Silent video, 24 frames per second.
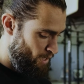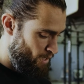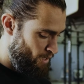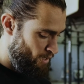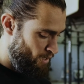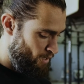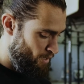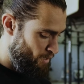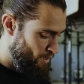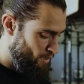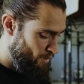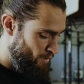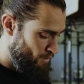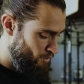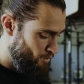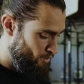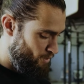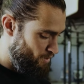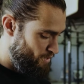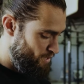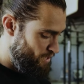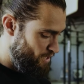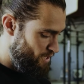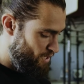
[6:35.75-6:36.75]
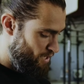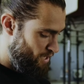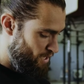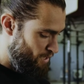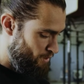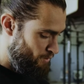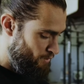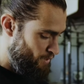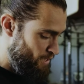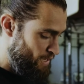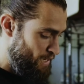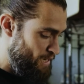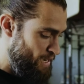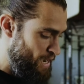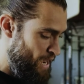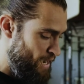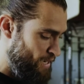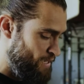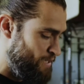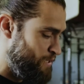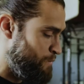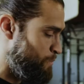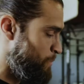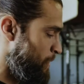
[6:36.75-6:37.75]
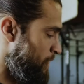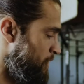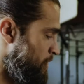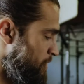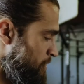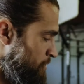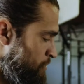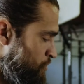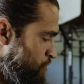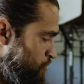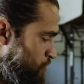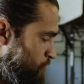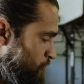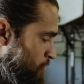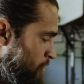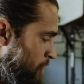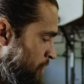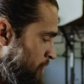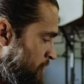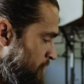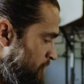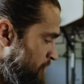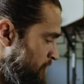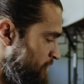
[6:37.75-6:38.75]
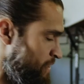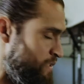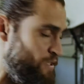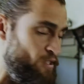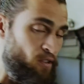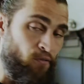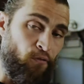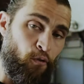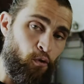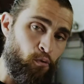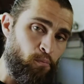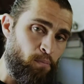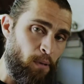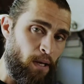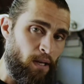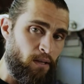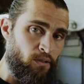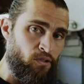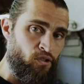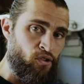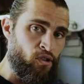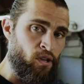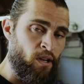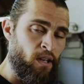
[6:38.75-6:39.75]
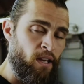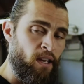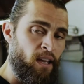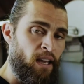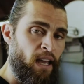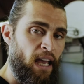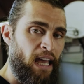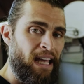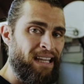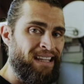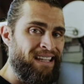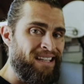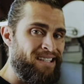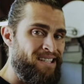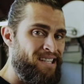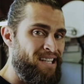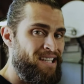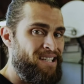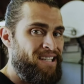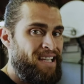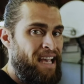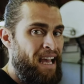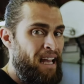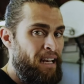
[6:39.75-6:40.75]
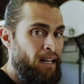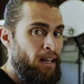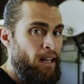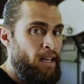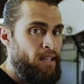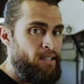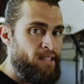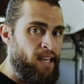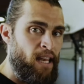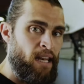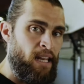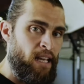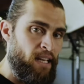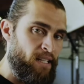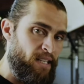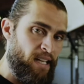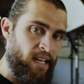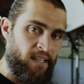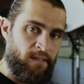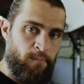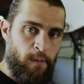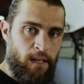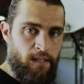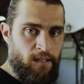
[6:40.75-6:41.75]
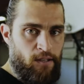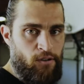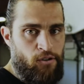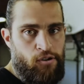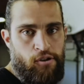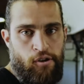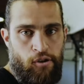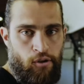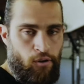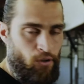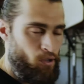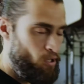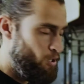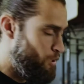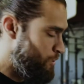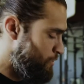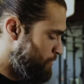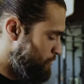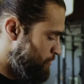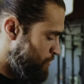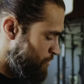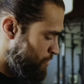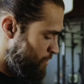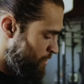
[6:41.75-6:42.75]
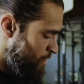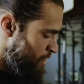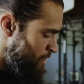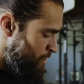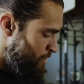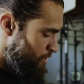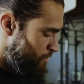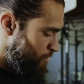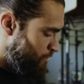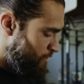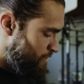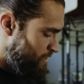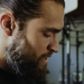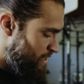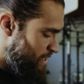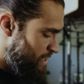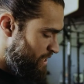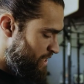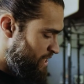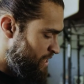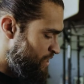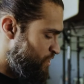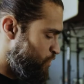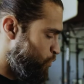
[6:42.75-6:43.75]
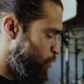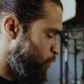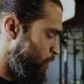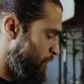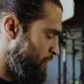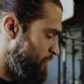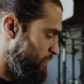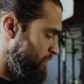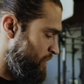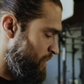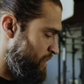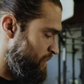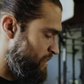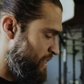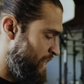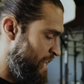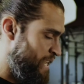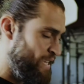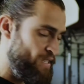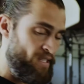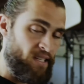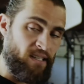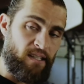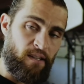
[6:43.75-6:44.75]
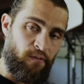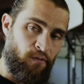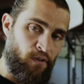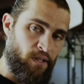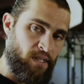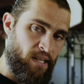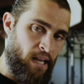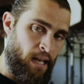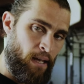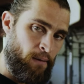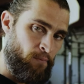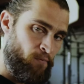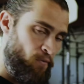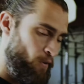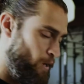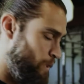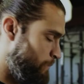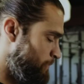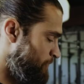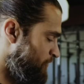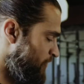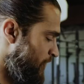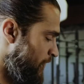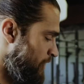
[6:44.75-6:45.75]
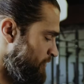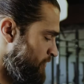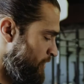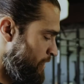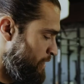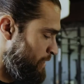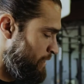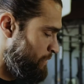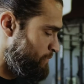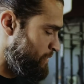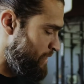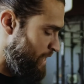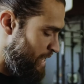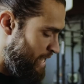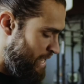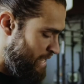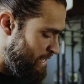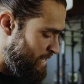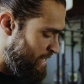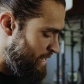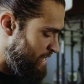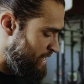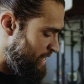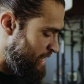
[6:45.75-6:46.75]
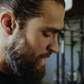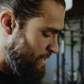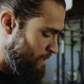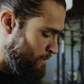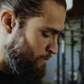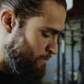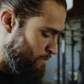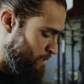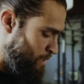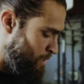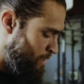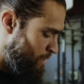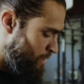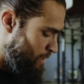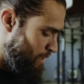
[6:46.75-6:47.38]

You can see here the next page, right, is the food page. And this is kind of like sending a text message to your coach. You can see each one of these has a different time frame, 5 a.m. to 8 a.m.